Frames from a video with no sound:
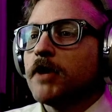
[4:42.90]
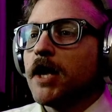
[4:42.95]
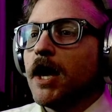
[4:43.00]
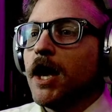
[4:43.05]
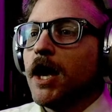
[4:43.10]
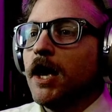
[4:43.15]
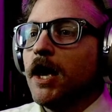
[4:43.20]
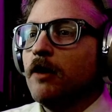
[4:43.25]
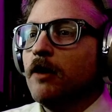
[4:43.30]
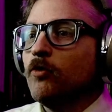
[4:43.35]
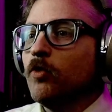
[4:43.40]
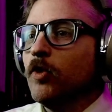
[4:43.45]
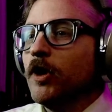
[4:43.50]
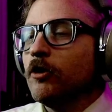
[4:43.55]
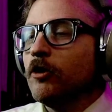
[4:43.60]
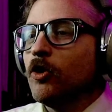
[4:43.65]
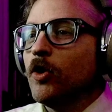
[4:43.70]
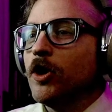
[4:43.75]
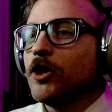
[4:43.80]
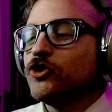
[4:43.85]
Okay, we
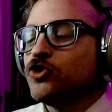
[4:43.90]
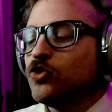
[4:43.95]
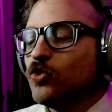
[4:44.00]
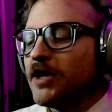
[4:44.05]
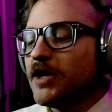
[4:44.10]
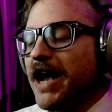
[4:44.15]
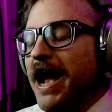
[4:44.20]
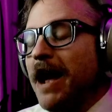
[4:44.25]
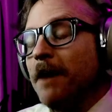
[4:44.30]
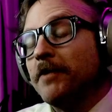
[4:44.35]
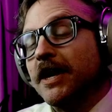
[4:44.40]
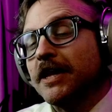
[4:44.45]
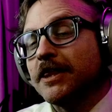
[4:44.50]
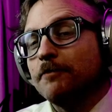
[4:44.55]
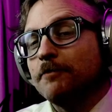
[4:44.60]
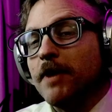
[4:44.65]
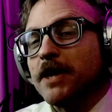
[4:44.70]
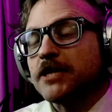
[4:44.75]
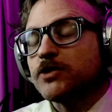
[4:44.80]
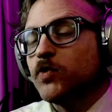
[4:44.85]
are going to accommodate
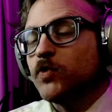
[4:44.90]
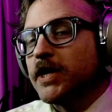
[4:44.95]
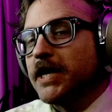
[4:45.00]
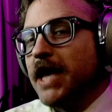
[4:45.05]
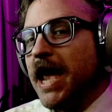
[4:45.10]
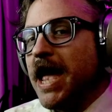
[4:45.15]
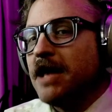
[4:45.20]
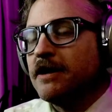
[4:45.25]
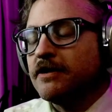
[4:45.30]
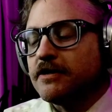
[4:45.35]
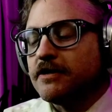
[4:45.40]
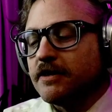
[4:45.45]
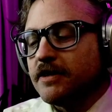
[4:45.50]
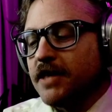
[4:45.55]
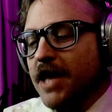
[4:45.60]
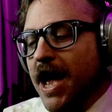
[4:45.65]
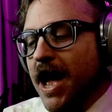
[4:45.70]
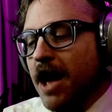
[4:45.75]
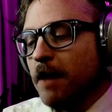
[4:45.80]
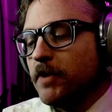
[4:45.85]
the best we can to
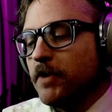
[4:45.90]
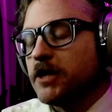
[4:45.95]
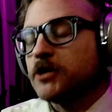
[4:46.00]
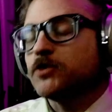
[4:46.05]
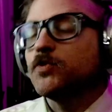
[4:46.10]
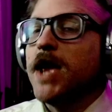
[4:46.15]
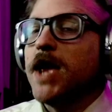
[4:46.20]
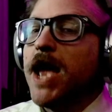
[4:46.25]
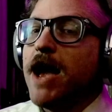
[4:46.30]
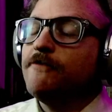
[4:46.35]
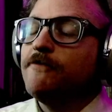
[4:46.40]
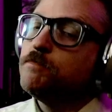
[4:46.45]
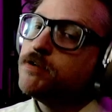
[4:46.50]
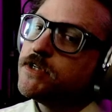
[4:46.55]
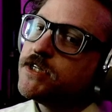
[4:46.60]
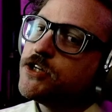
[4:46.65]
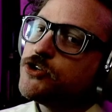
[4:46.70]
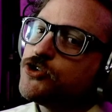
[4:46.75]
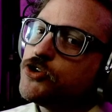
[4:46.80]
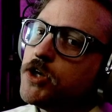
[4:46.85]
that because we have a
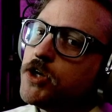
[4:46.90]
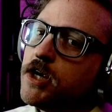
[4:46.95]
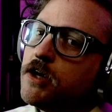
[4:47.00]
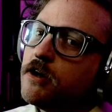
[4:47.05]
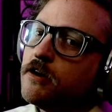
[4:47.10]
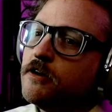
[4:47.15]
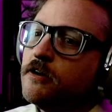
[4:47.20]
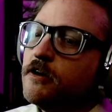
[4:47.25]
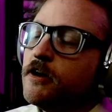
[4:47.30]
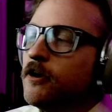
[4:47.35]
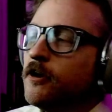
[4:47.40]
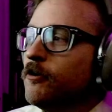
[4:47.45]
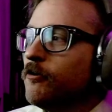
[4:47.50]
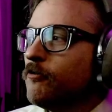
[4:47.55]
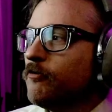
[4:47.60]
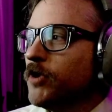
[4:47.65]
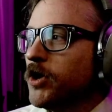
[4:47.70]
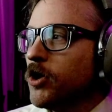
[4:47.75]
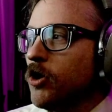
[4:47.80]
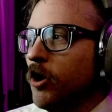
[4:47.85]
position here
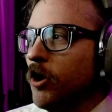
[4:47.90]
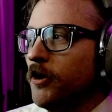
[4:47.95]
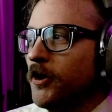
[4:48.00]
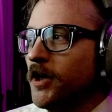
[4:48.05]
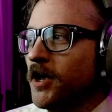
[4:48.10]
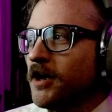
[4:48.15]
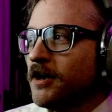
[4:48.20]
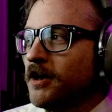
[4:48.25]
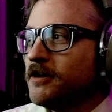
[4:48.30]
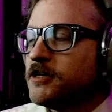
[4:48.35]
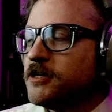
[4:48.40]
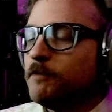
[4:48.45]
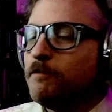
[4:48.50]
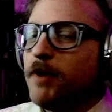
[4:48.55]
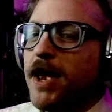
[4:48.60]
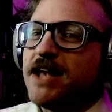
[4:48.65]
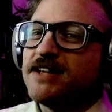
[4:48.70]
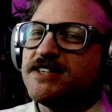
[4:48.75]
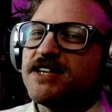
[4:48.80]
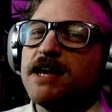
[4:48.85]
regarding
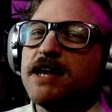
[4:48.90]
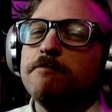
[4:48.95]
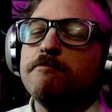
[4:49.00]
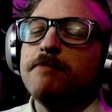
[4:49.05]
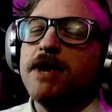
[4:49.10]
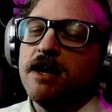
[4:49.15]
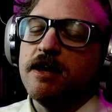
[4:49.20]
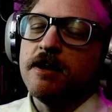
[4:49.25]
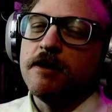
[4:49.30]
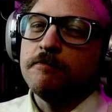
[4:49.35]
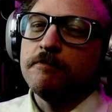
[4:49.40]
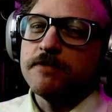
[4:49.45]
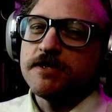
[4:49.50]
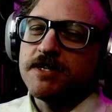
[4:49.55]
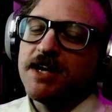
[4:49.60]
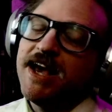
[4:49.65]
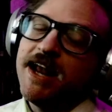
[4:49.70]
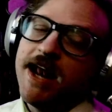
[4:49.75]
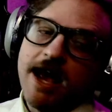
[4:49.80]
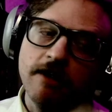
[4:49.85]
debates and
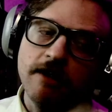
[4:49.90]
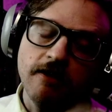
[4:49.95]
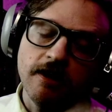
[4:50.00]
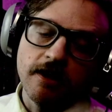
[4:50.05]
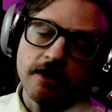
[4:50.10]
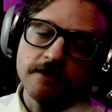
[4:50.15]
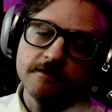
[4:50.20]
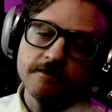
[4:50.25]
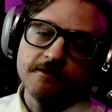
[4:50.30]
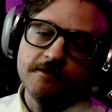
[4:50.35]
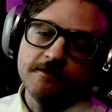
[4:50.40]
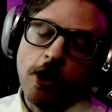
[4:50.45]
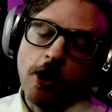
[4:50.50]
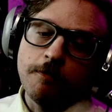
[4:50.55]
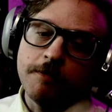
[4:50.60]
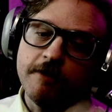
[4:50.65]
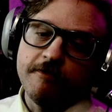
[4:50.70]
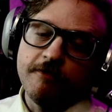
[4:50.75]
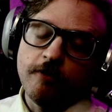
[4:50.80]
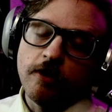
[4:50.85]
mediums. And hey, look,
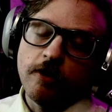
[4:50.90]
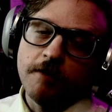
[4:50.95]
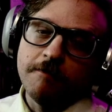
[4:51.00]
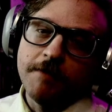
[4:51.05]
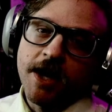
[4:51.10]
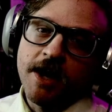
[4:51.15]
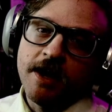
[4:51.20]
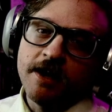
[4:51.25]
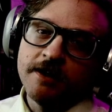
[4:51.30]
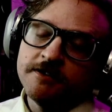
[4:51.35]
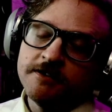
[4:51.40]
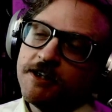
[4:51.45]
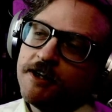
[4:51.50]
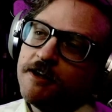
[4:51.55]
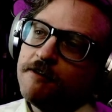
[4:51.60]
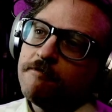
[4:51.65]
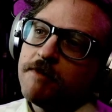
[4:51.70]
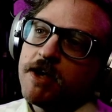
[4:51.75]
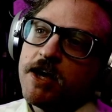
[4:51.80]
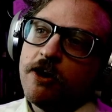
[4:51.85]
fault me for it, man.
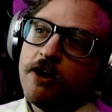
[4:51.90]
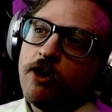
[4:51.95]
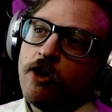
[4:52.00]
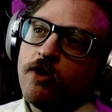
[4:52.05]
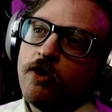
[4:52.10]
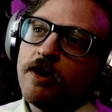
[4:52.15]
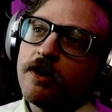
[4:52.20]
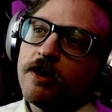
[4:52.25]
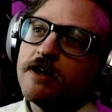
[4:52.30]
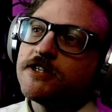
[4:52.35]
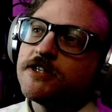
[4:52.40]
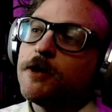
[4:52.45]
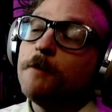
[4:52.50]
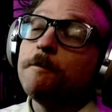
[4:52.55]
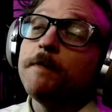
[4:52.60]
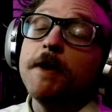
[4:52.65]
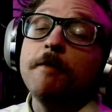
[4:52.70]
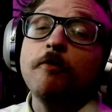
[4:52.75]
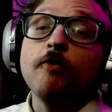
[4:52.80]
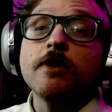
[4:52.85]
You know,
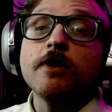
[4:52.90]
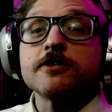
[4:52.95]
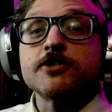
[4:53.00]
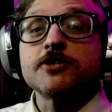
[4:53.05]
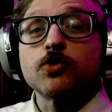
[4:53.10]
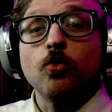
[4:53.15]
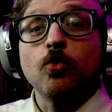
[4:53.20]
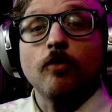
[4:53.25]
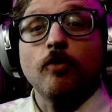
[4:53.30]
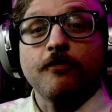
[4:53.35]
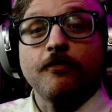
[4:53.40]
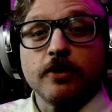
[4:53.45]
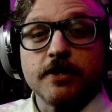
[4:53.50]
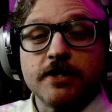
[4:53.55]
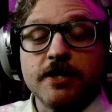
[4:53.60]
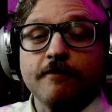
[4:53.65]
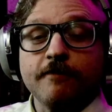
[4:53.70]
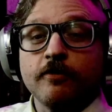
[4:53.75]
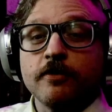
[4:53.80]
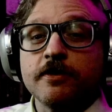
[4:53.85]
some people went to school for
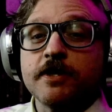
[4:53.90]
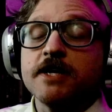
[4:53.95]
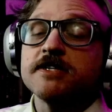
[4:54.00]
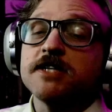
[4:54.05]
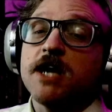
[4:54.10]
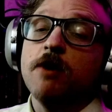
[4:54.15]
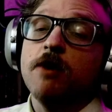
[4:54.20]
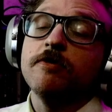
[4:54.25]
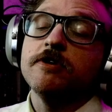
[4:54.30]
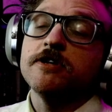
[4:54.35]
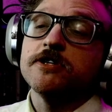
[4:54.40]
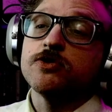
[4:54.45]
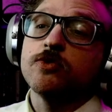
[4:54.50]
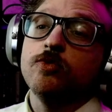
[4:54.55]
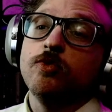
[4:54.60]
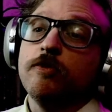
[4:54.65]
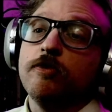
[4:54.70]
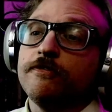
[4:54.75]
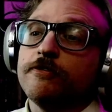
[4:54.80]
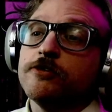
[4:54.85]
different things. I went to
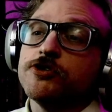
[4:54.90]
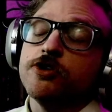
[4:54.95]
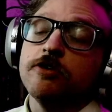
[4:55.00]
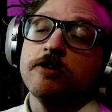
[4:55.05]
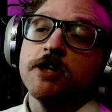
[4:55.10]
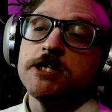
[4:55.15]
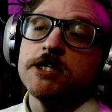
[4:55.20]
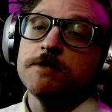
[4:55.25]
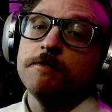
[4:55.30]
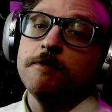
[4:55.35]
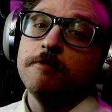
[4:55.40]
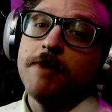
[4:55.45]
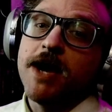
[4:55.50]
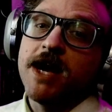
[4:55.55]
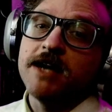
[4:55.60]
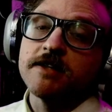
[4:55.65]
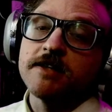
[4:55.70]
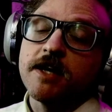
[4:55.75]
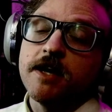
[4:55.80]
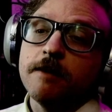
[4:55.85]
school for journalism and
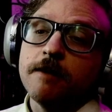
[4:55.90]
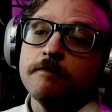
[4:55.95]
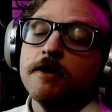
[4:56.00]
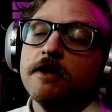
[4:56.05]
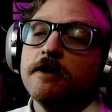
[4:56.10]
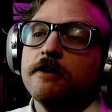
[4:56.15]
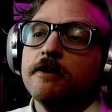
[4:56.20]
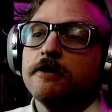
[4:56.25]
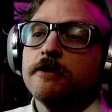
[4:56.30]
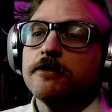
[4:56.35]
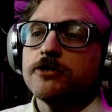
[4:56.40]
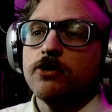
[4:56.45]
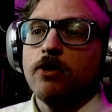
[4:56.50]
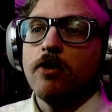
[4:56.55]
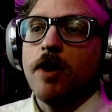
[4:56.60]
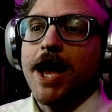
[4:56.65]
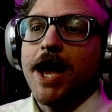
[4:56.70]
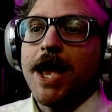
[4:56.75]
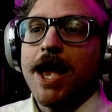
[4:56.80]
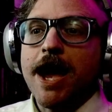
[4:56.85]
mass comm.
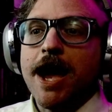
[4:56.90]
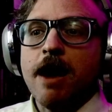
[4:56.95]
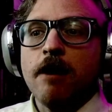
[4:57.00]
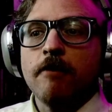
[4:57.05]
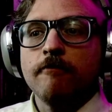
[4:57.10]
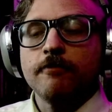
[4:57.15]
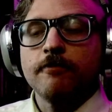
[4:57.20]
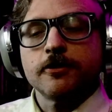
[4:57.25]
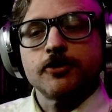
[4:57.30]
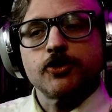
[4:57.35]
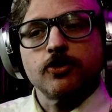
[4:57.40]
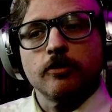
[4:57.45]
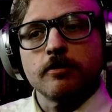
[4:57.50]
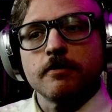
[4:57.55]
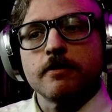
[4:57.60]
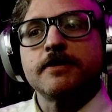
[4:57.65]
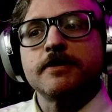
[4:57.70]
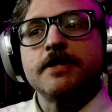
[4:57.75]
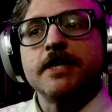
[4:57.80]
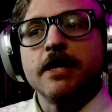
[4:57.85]
So I have a
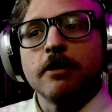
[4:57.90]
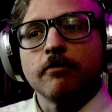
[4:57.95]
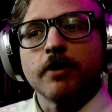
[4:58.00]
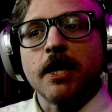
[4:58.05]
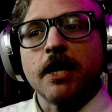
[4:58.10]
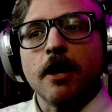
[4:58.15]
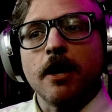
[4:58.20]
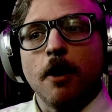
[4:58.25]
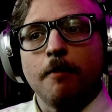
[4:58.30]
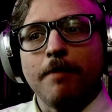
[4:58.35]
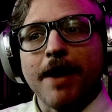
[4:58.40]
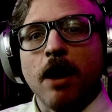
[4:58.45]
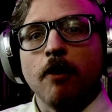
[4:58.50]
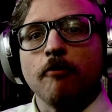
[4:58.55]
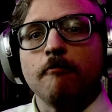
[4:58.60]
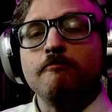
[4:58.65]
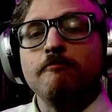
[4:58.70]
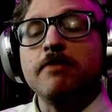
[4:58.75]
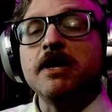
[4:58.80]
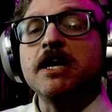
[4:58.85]
certain theory
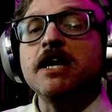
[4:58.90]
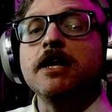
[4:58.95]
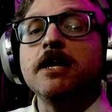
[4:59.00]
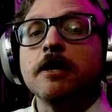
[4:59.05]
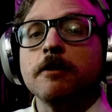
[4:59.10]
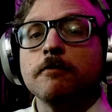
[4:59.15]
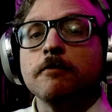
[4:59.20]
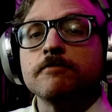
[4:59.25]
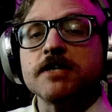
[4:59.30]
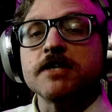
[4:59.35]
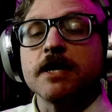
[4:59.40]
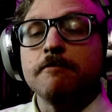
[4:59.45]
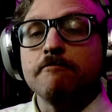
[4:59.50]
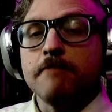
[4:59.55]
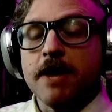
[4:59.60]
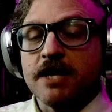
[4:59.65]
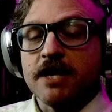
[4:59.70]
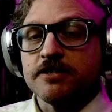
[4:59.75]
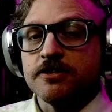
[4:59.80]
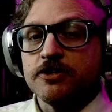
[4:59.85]
about mediums and
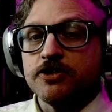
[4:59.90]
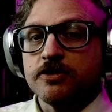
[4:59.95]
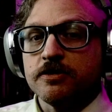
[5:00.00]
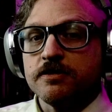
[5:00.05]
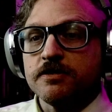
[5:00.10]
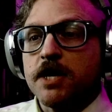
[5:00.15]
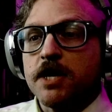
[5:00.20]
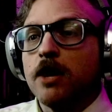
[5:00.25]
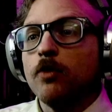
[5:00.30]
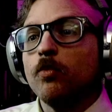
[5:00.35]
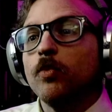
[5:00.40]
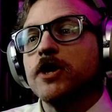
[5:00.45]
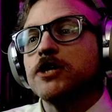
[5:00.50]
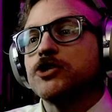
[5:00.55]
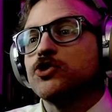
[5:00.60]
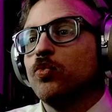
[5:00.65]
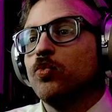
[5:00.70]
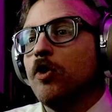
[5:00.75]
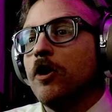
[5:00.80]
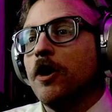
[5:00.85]
messages and
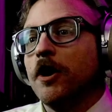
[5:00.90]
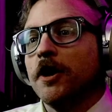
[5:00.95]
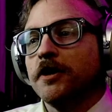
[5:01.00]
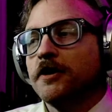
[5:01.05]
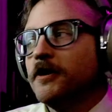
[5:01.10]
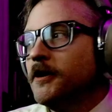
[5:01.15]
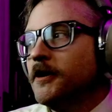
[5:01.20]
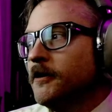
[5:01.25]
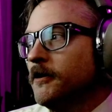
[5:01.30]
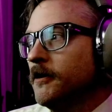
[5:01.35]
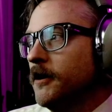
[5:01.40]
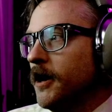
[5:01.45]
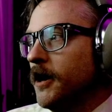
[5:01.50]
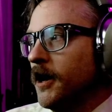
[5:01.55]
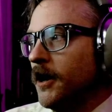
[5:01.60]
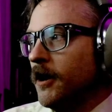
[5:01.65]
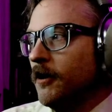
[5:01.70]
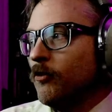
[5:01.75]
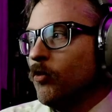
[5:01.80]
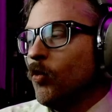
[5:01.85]
which one,
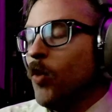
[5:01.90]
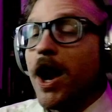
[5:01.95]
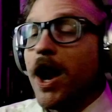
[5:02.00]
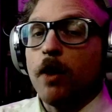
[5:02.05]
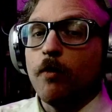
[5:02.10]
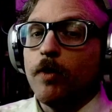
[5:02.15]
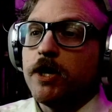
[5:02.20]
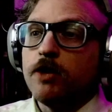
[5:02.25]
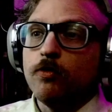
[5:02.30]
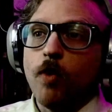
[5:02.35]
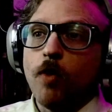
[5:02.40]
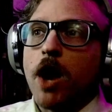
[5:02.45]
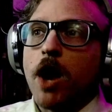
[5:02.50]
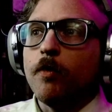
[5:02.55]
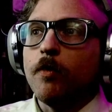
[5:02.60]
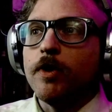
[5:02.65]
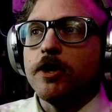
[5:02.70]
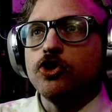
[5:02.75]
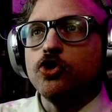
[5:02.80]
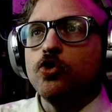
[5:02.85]
uh, why we why
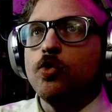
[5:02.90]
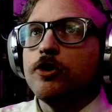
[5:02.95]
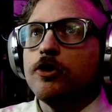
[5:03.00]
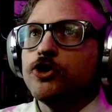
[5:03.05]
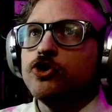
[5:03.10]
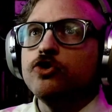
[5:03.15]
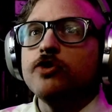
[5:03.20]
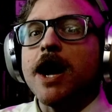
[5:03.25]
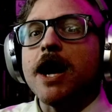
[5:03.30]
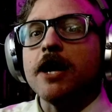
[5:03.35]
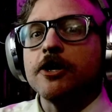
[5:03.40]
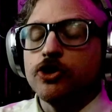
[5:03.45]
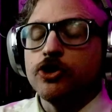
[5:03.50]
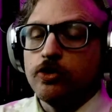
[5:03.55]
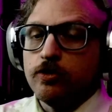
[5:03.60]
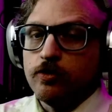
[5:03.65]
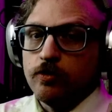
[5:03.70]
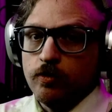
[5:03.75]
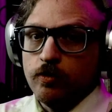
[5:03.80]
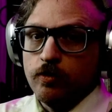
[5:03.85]
we do or do not do